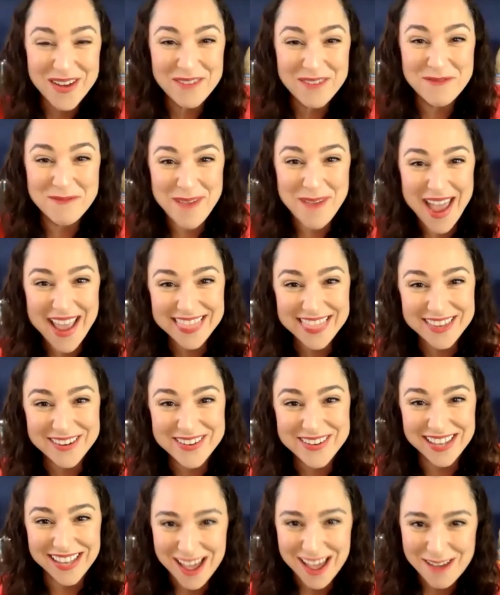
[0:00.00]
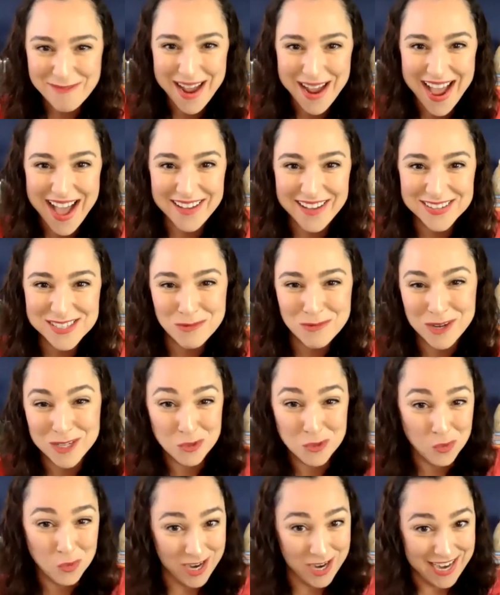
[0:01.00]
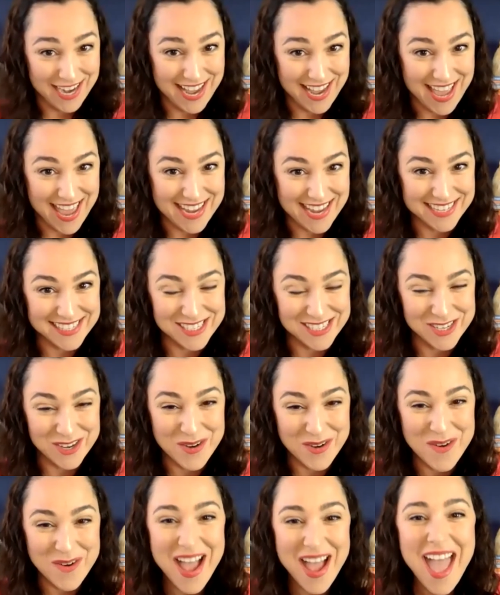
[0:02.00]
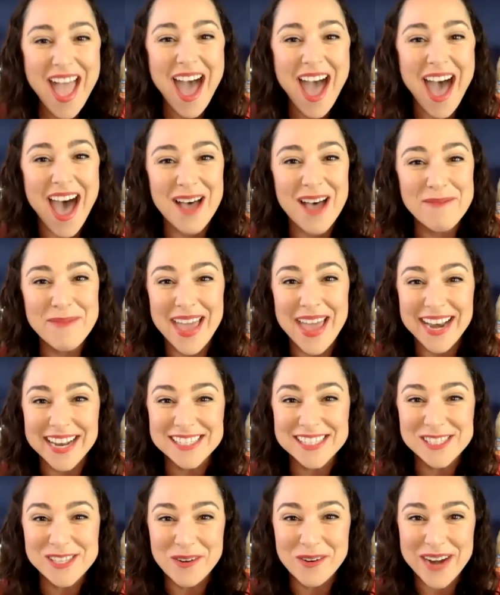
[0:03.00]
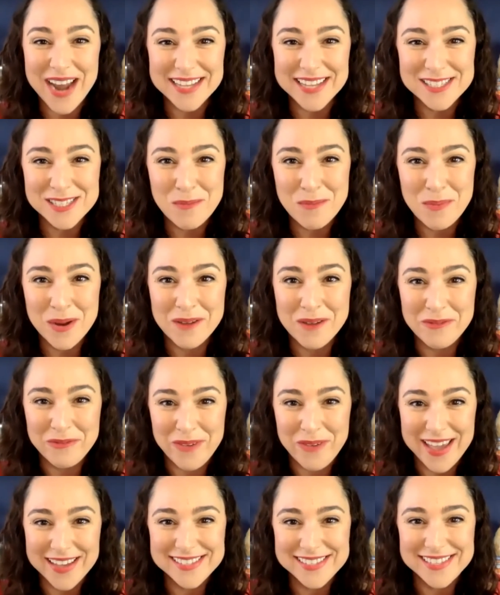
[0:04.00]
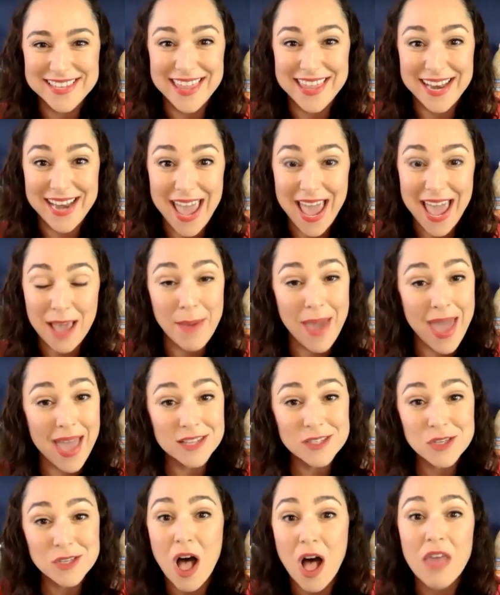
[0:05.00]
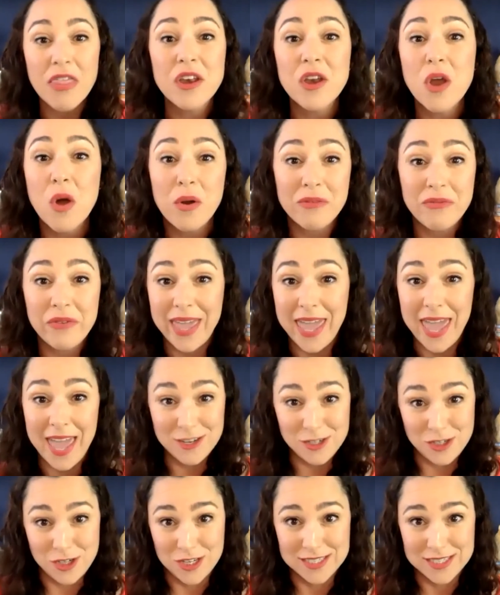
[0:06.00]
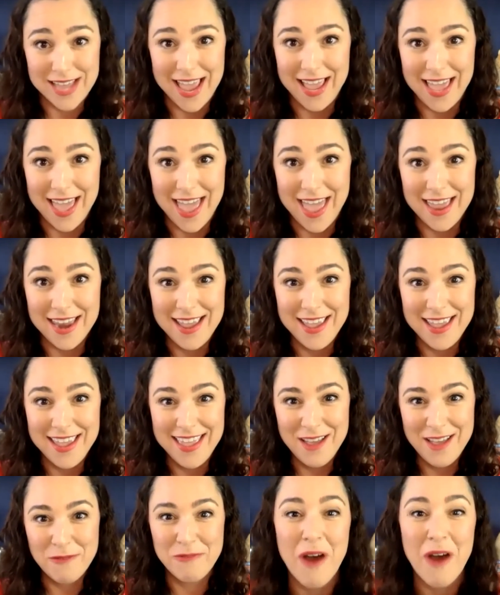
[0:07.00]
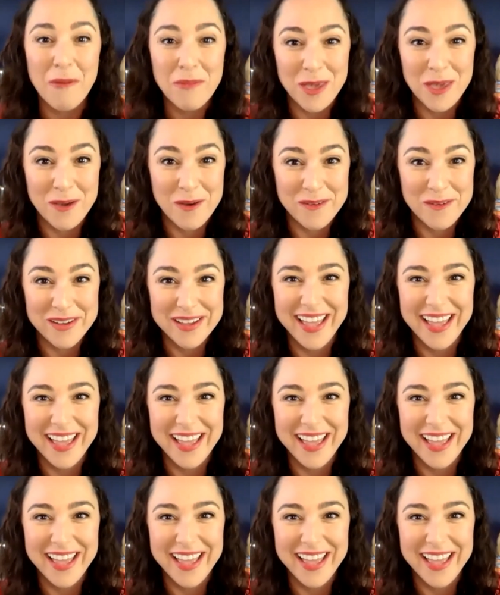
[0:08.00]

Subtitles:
we've met through Clubhouse, which we're going to get into. And it's so nice to put a face to the name and to all the notifications I get from you.